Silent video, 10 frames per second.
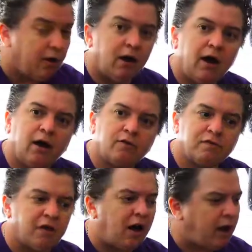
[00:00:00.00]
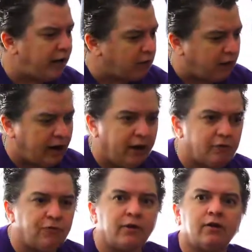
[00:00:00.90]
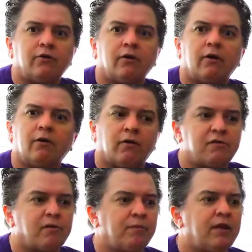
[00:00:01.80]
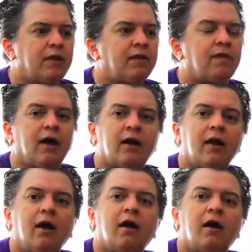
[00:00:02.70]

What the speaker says: outside, or a handful of dirt or something like that,